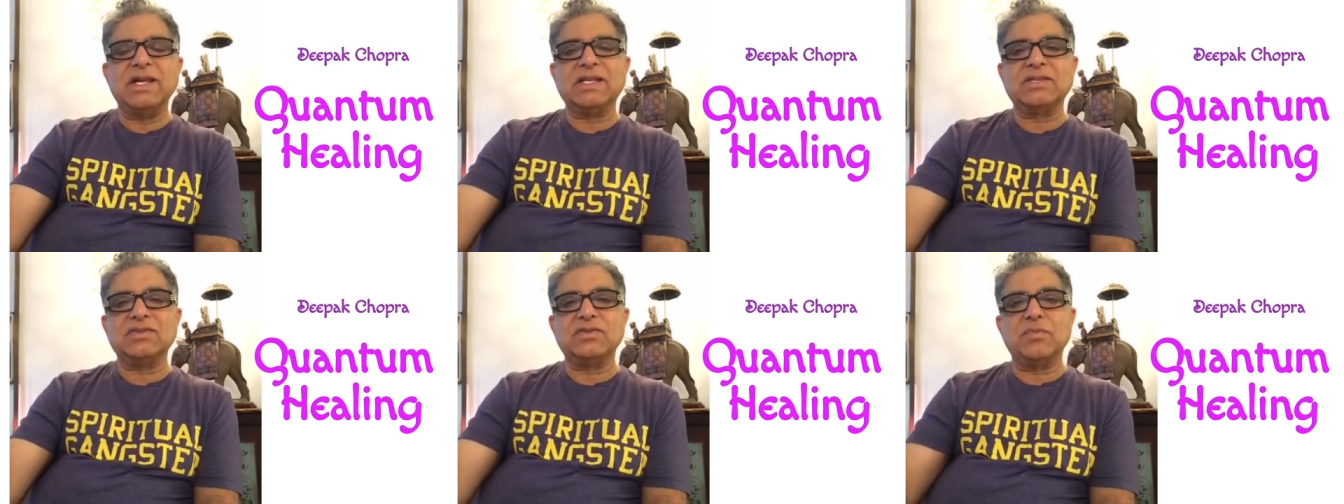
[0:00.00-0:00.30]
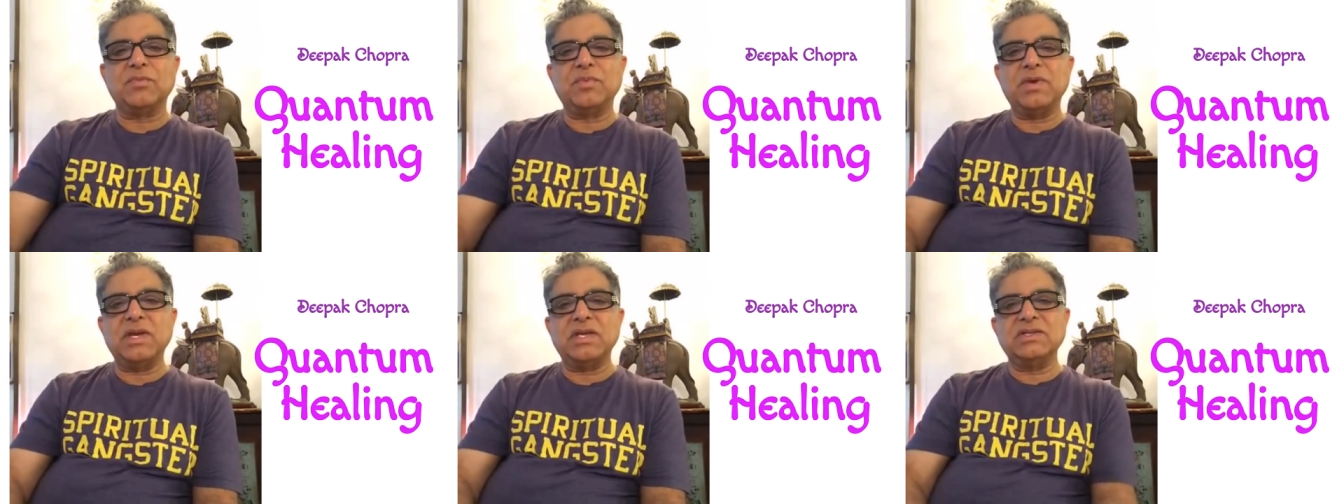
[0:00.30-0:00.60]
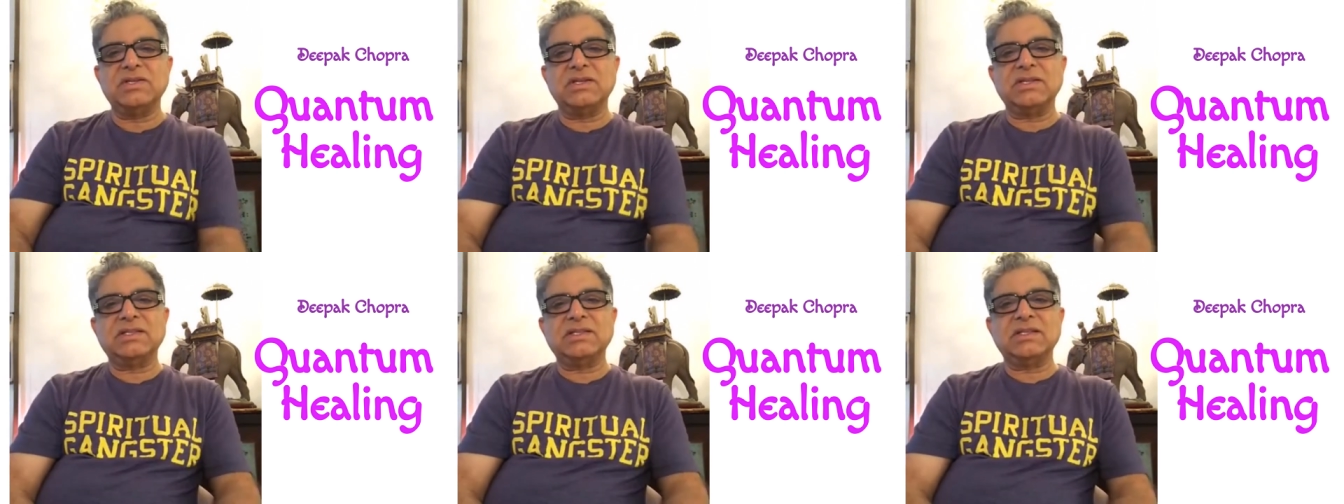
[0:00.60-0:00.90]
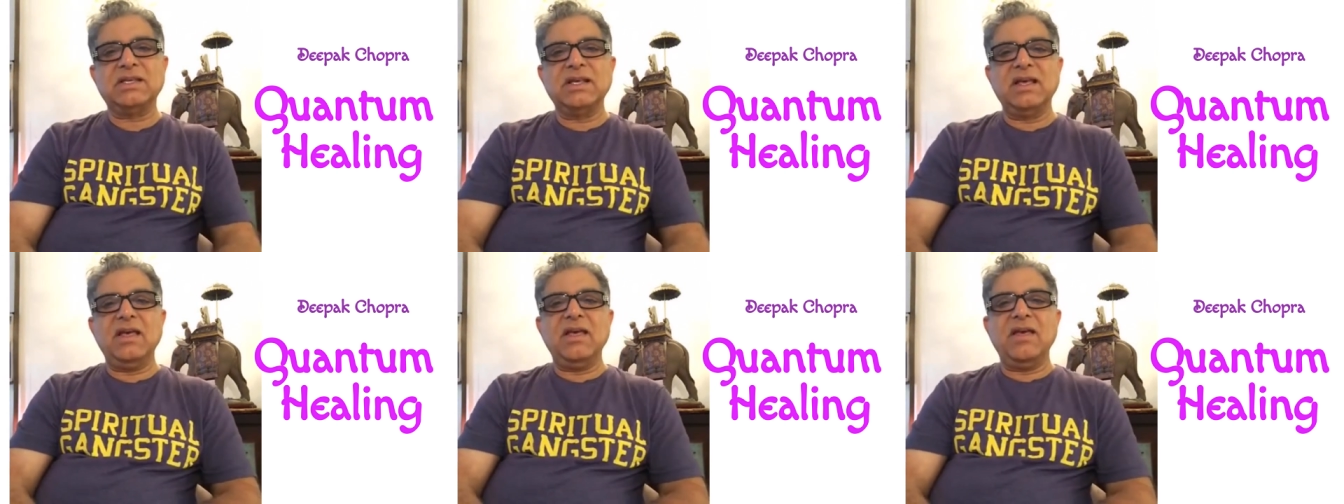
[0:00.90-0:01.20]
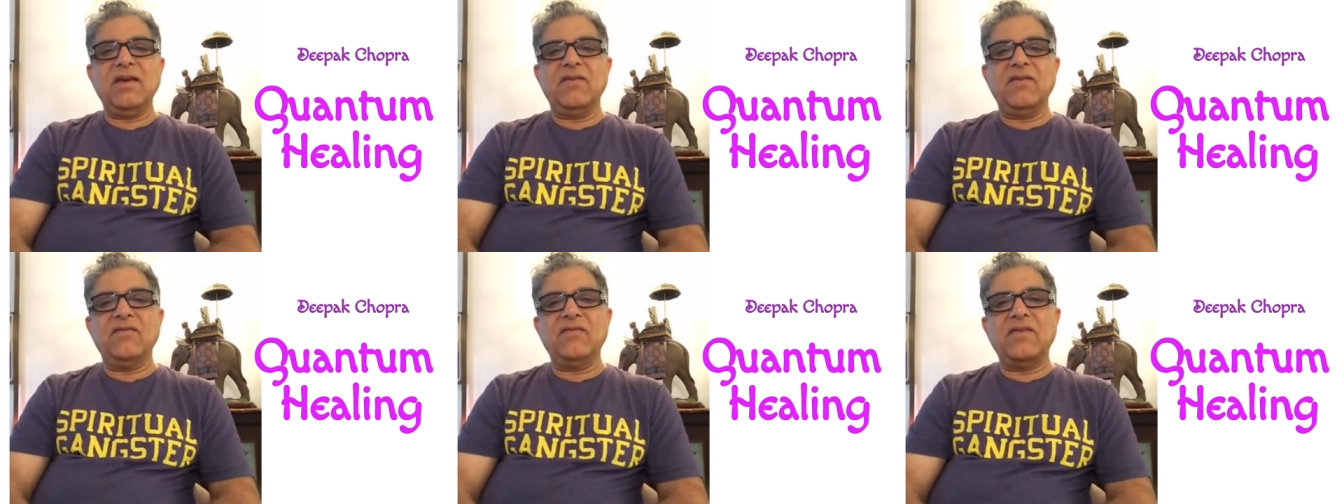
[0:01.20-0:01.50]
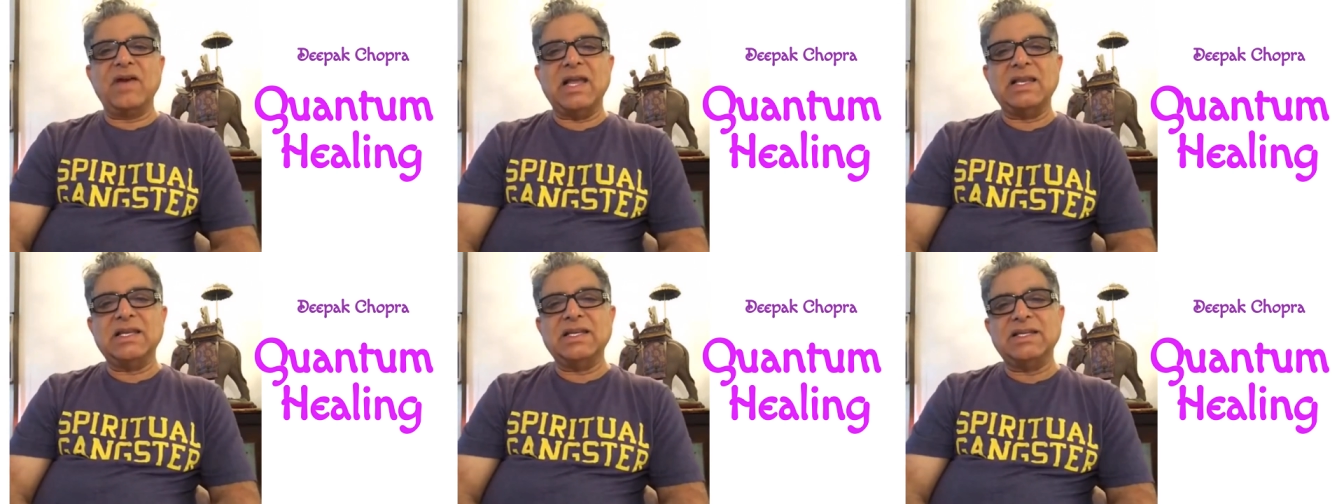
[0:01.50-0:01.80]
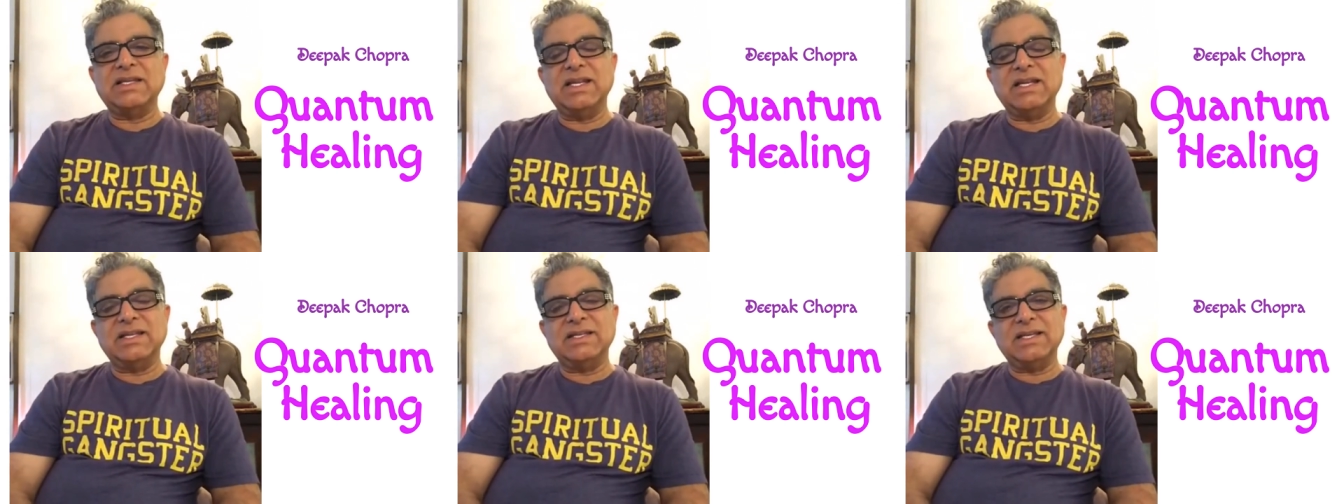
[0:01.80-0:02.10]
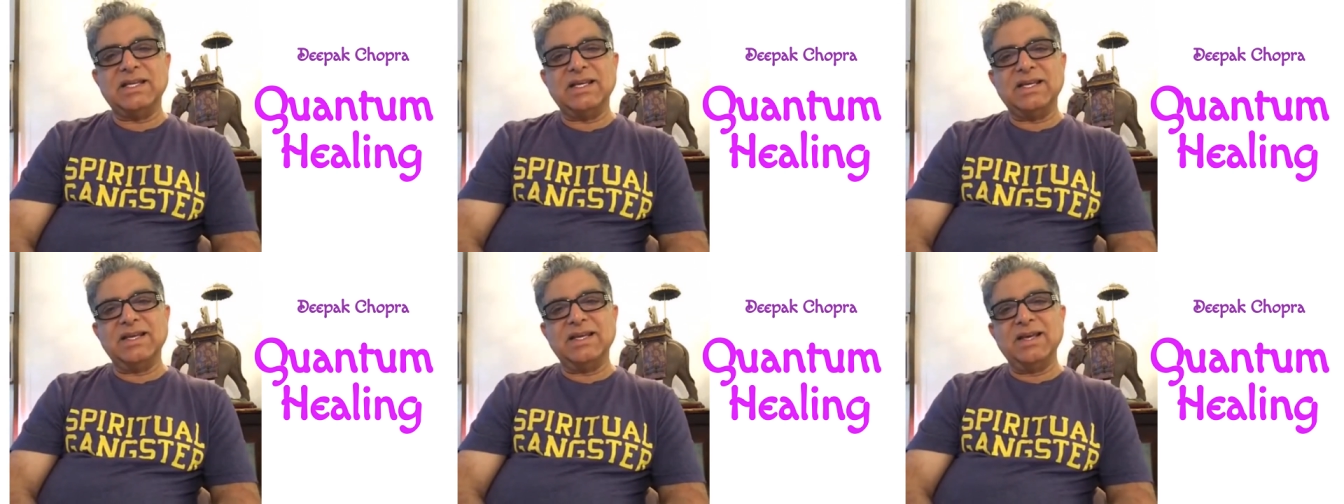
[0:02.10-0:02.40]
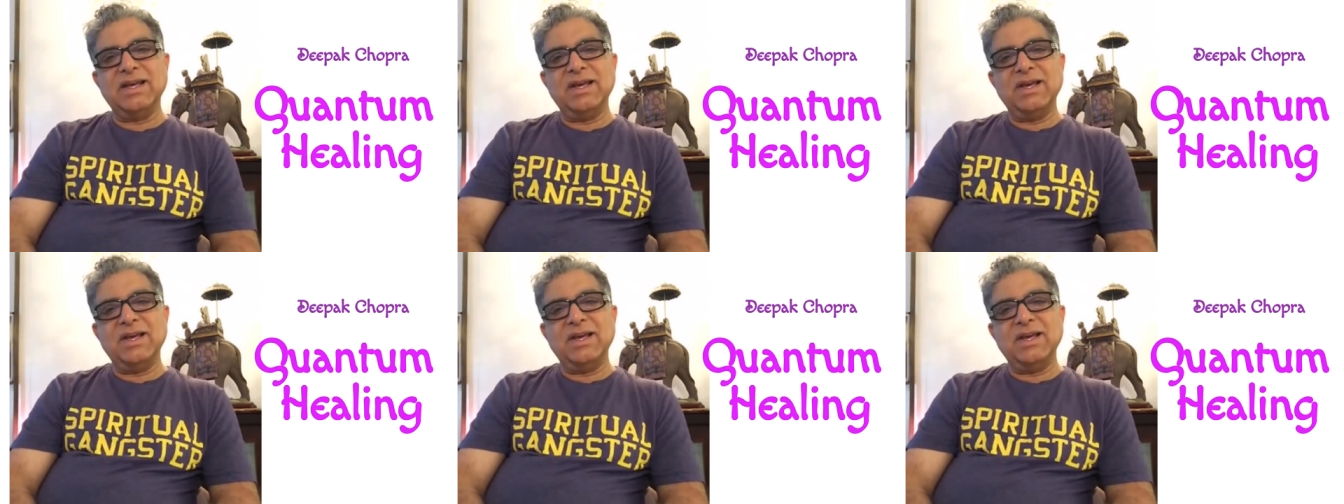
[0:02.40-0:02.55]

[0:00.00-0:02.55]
extra pages validating